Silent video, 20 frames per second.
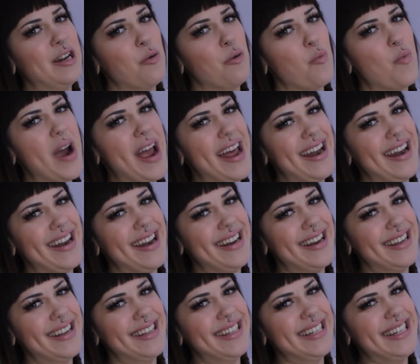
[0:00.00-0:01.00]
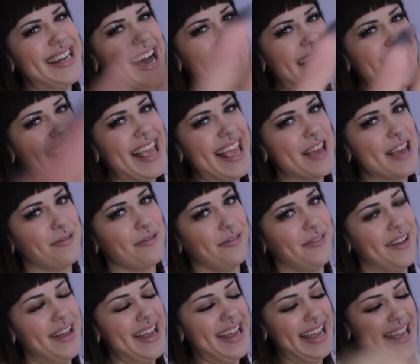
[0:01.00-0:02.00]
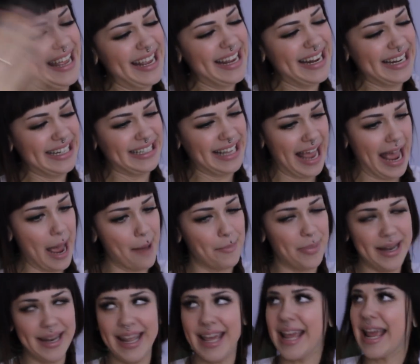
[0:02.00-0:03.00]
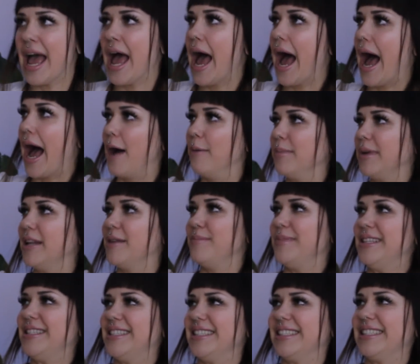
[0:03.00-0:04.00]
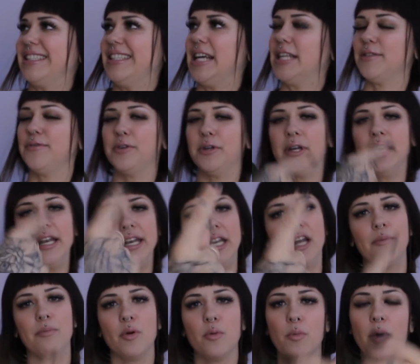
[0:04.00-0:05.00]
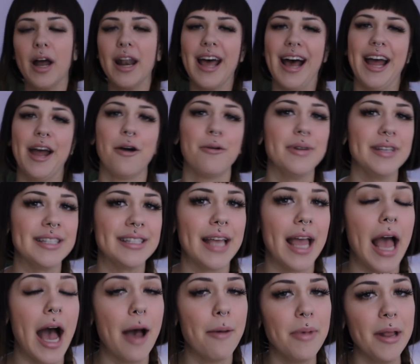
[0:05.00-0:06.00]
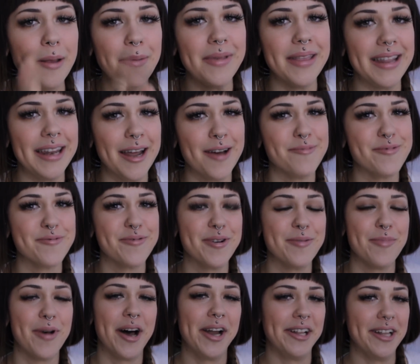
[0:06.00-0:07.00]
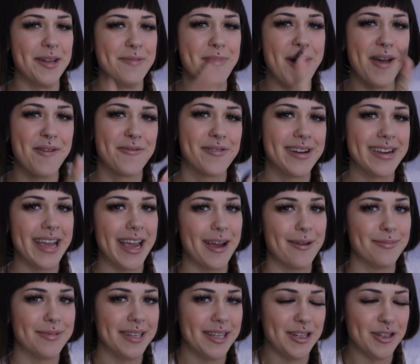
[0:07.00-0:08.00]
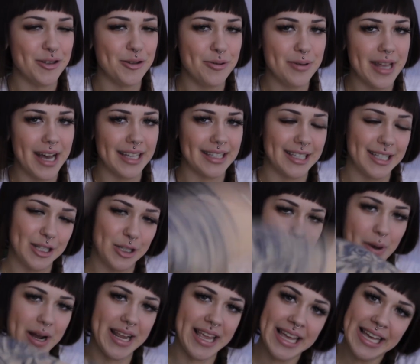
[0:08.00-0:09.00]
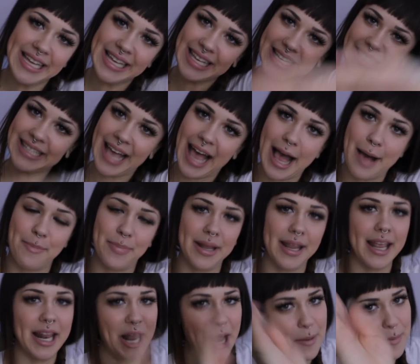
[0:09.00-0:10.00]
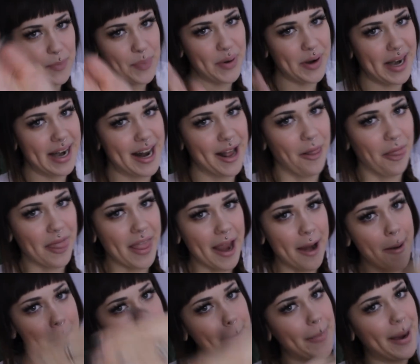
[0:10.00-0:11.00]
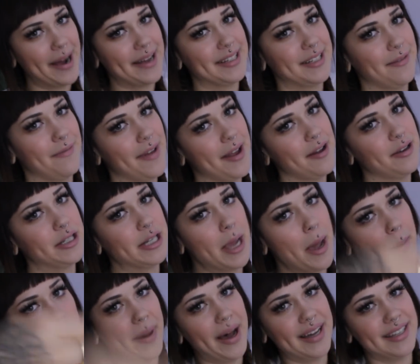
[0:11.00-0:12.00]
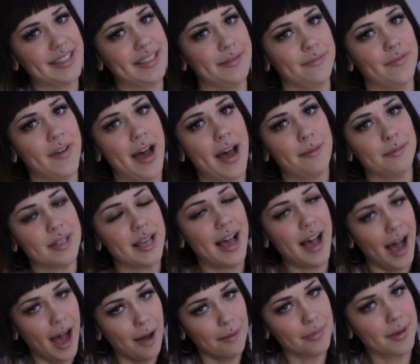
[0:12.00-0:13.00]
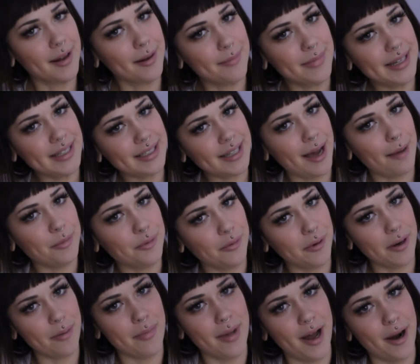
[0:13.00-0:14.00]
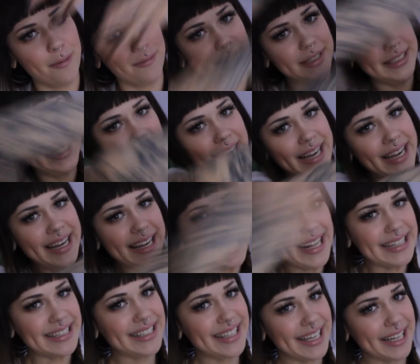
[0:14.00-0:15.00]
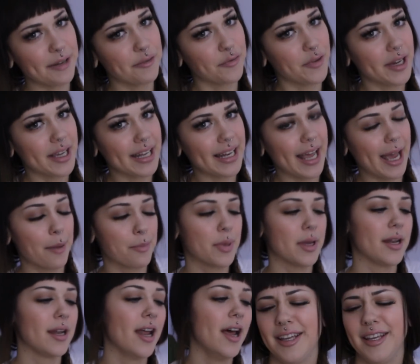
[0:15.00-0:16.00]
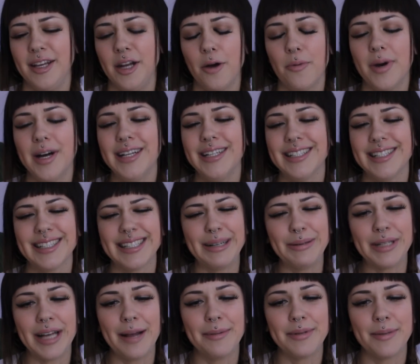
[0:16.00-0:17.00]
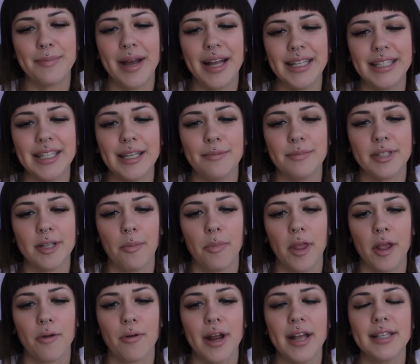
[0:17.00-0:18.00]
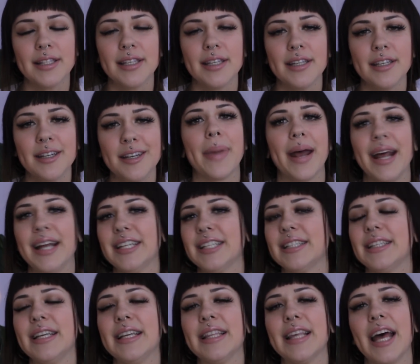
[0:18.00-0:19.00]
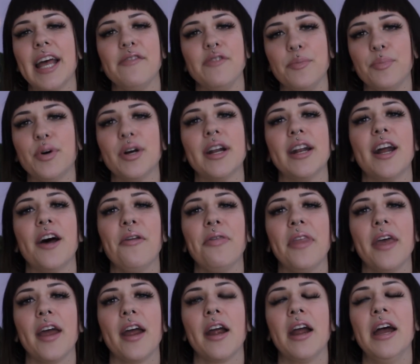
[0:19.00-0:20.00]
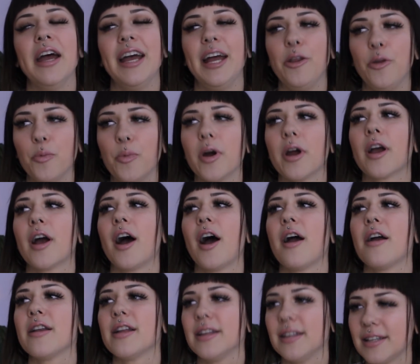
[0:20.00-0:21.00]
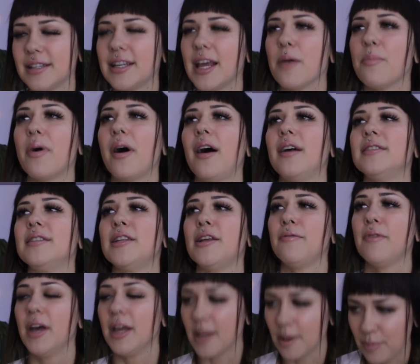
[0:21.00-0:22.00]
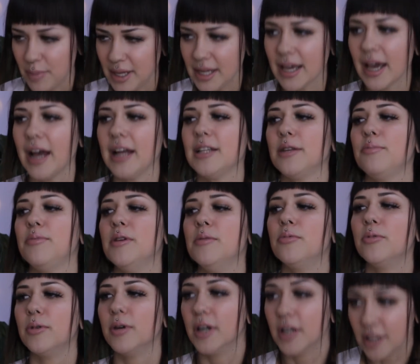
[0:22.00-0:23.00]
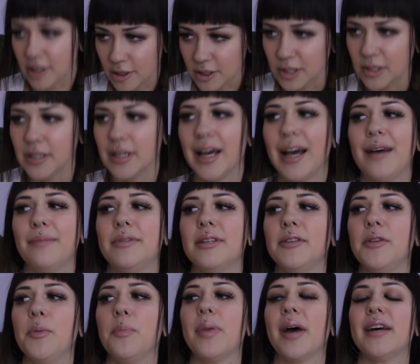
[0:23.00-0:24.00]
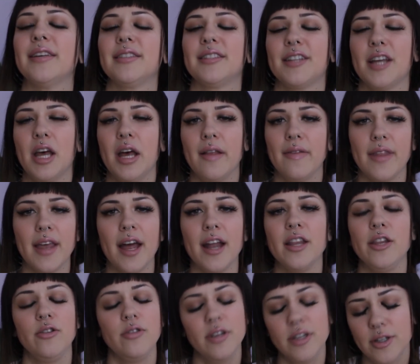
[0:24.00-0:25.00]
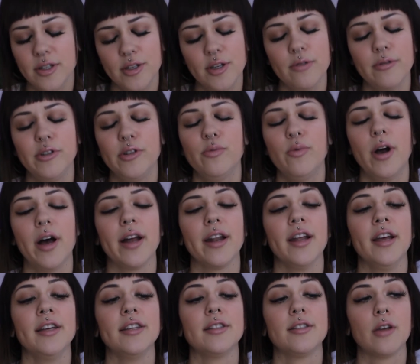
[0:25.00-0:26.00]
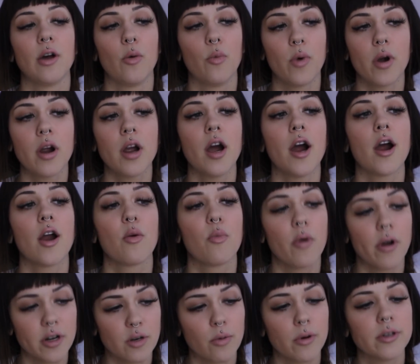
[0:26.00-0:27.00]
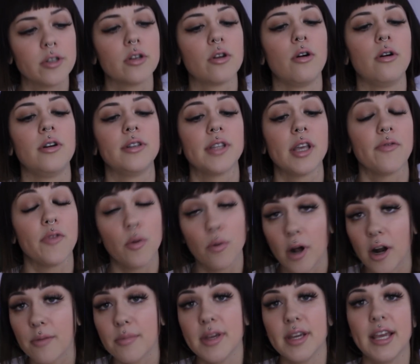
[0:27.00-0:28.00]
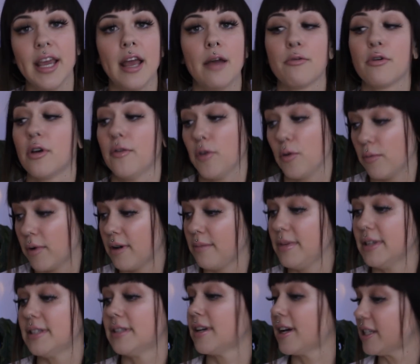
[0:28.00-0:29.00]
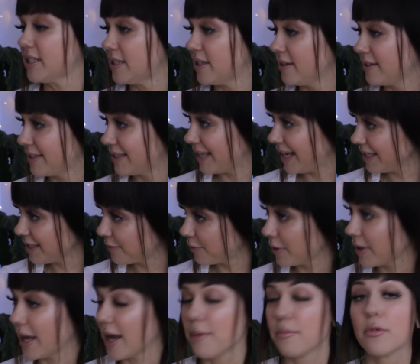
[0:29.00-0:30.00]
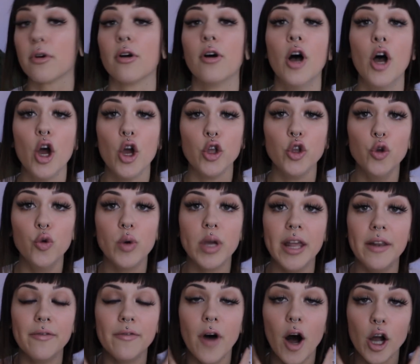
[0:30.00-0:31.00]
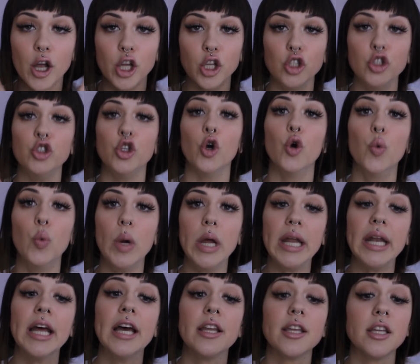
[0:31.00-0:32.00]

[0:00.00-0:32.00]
when, not if, it's happening. I'm gonna be successful. Number one, I always say, I'm gonna be the #1 model on my free cams in 2020. It's happening. Put it out there. Positive energy, positive vibes. I'm gonna be a top 20 model one day. It's gonna fucking happen. You know what? Sometimes it might seem something crazy, but I just think that if you put it out there and you work hard, stay positive, you be kind to people, you do your absolute best, that you can just do what you want. So work hard, work towards your goals. If you want to be a cam girl, if you want to be a successful cam girl, you can fucking do it.